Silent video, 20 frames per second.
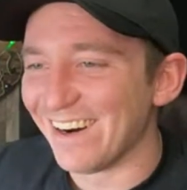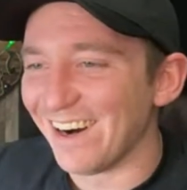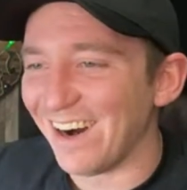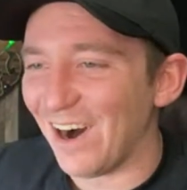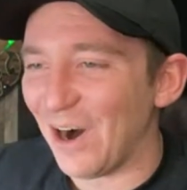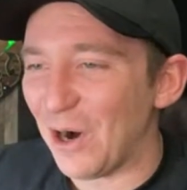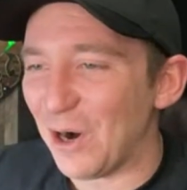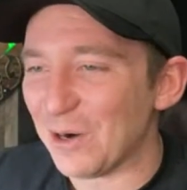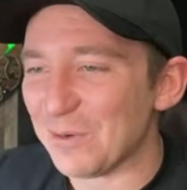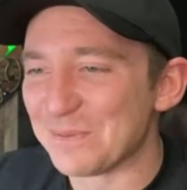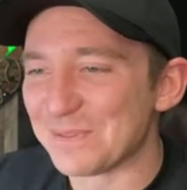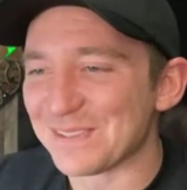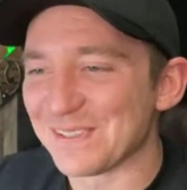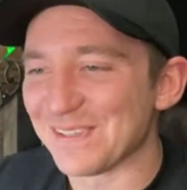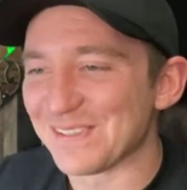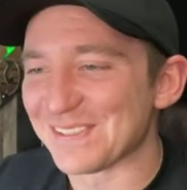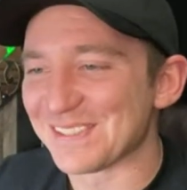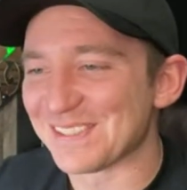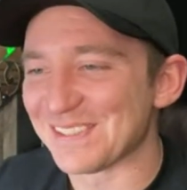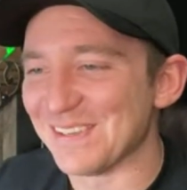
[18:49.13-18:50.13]
Oh, I'm
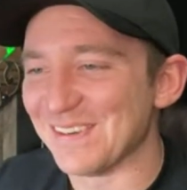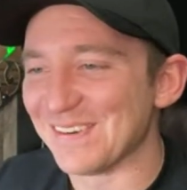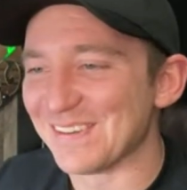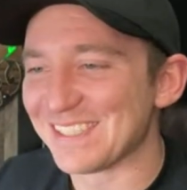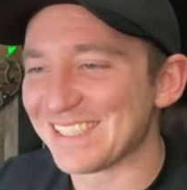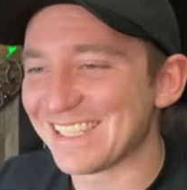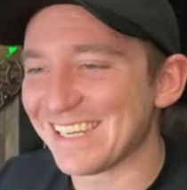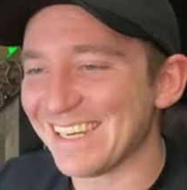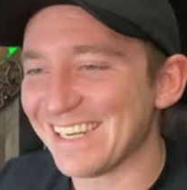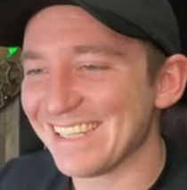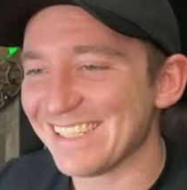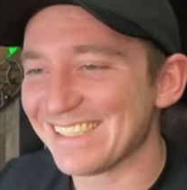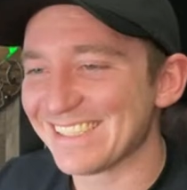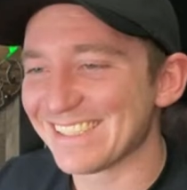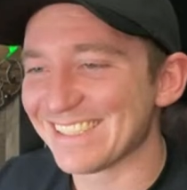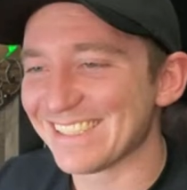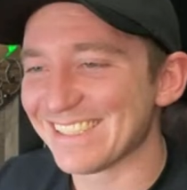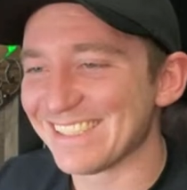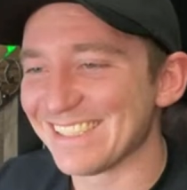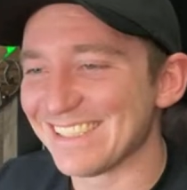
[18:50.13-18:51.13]
so stoked, guys
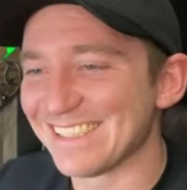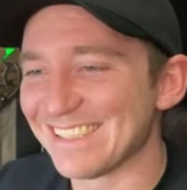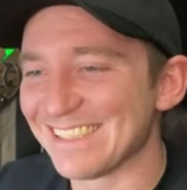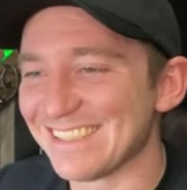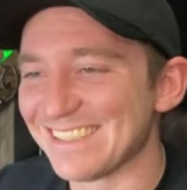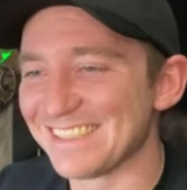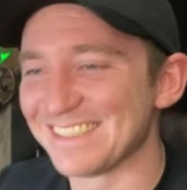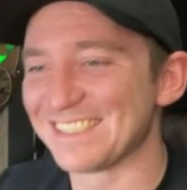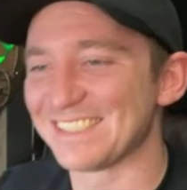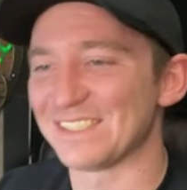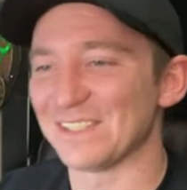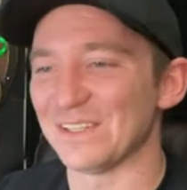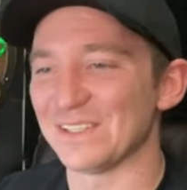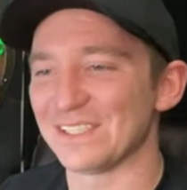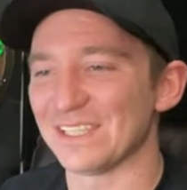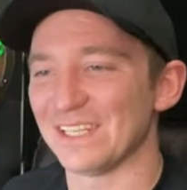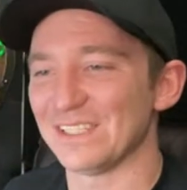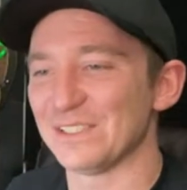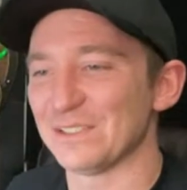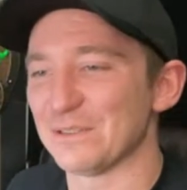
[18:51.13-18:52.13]
stoked
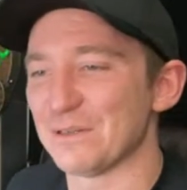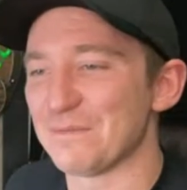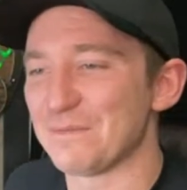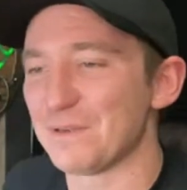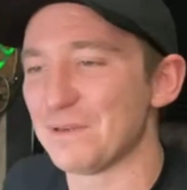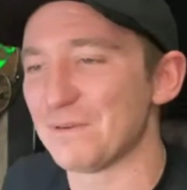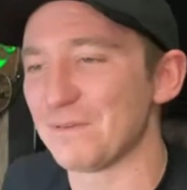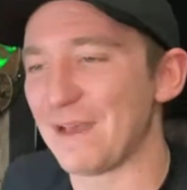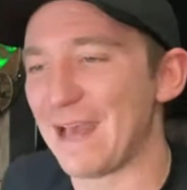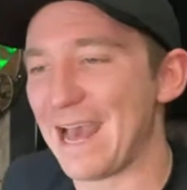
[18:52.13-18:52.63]
on your review of